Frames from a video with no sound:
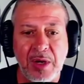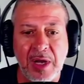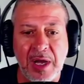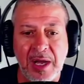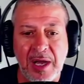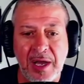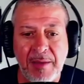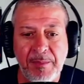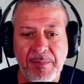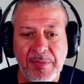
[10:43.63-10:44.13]

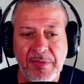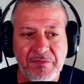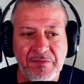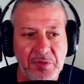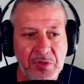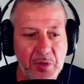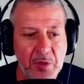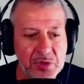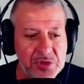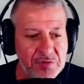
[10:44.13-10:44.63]
for
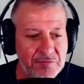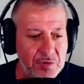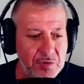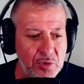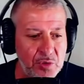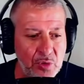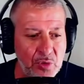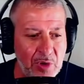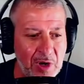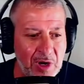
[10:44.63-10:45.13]
those of you
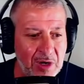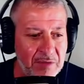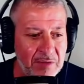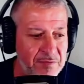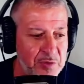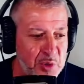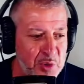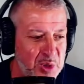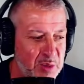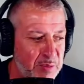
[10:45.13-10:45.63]
who are
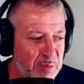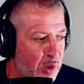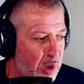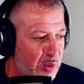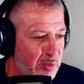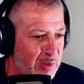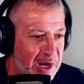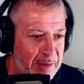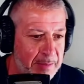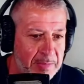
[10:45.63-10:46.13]
viewing the
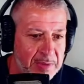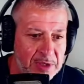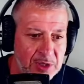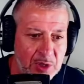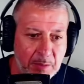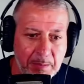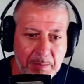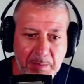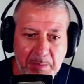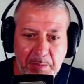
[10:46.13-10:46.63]
program,
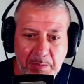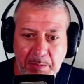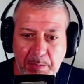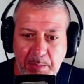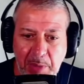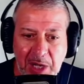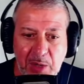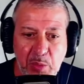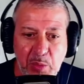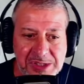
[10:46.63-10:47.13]

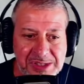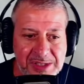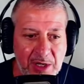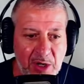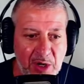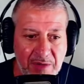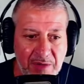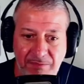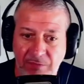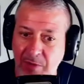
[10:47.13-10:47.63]
Bud was there
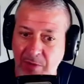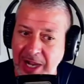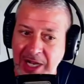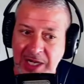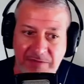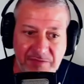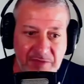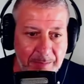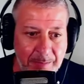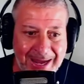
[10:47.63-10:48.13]
in a variety
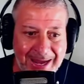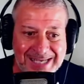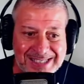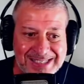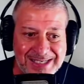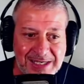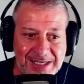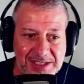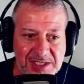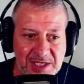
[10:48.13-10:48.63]
of
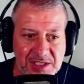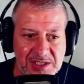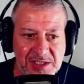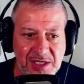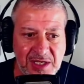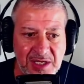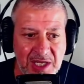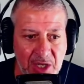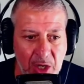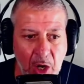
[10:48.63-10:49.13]
capacities, as
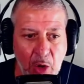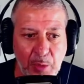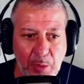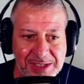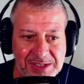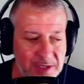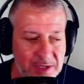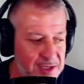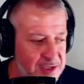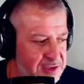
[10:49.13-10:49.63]
he
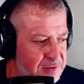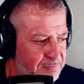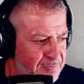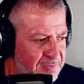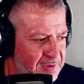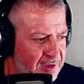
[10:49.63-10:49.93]
always is.